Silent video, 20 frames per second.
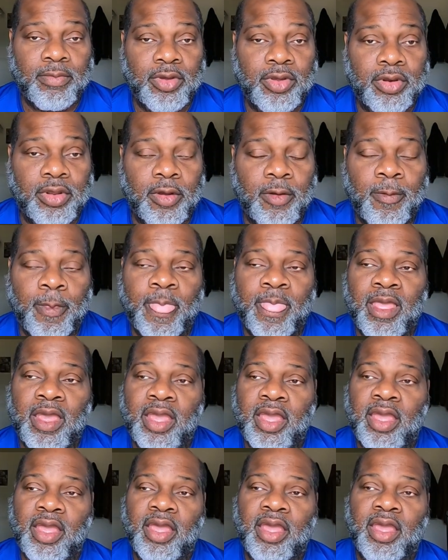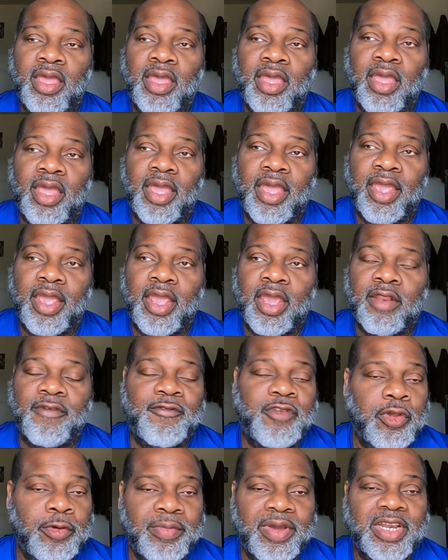You know. And a
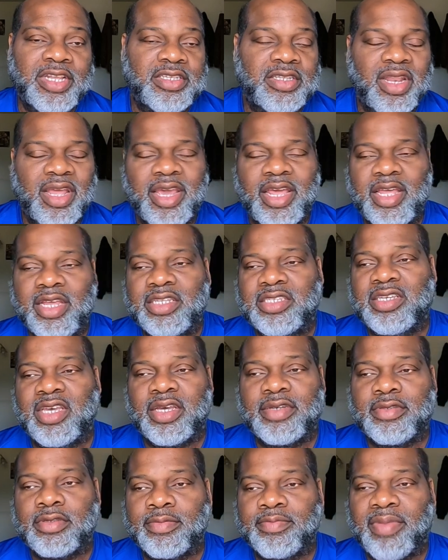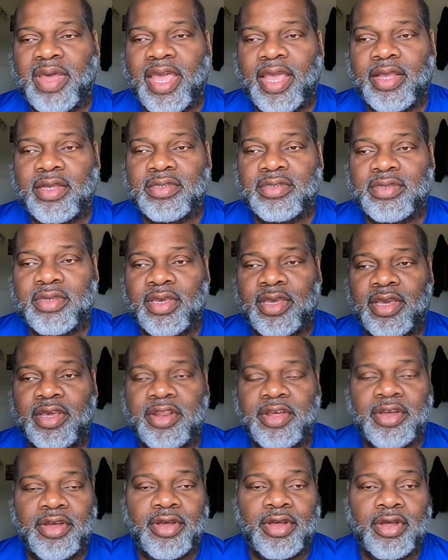few minutes later, he texted me back and said,
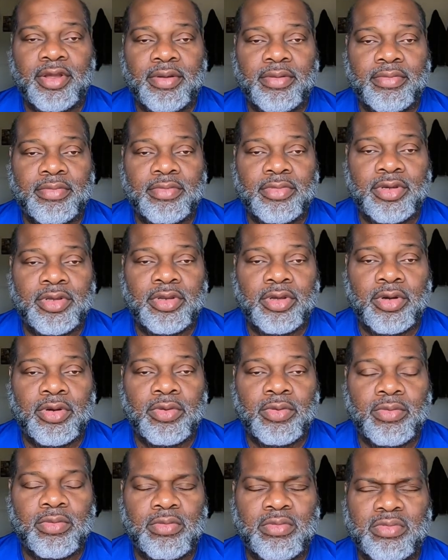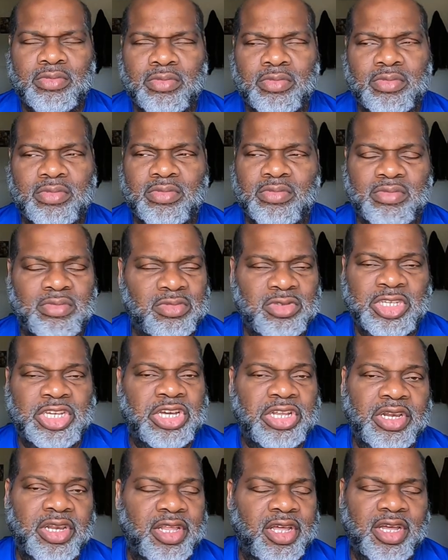you know,
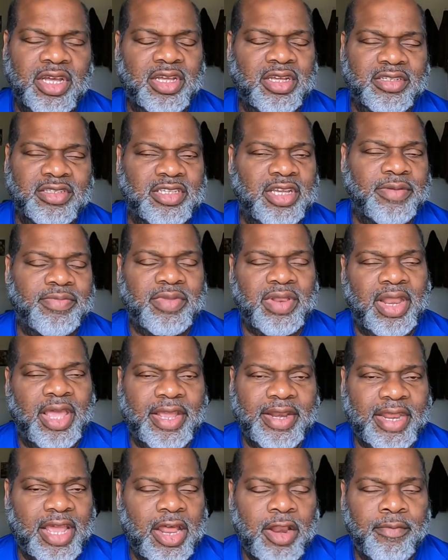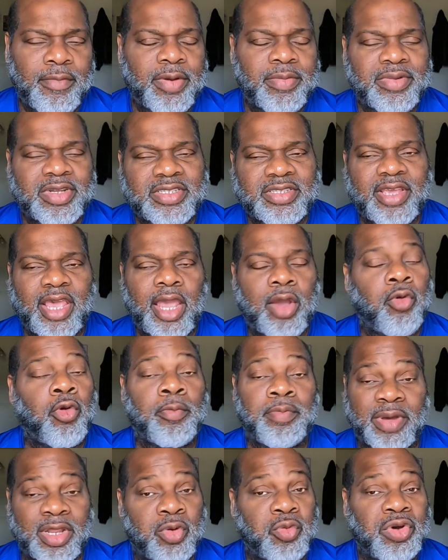good luck or something like that. I don't remember the exact
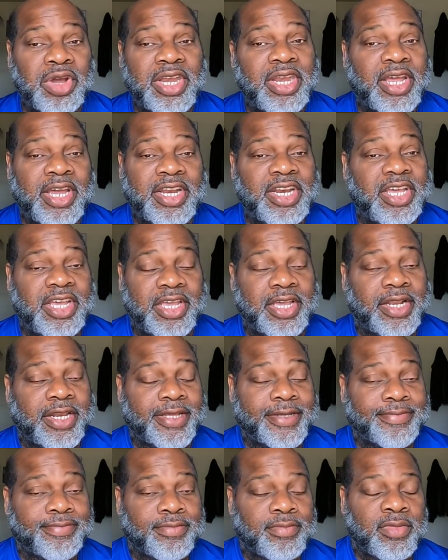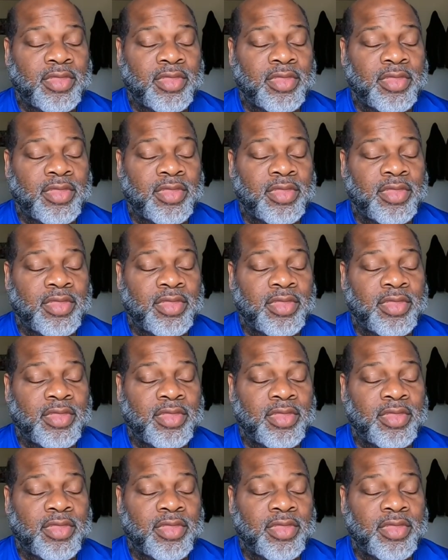word, but it wasn't nothing ugly.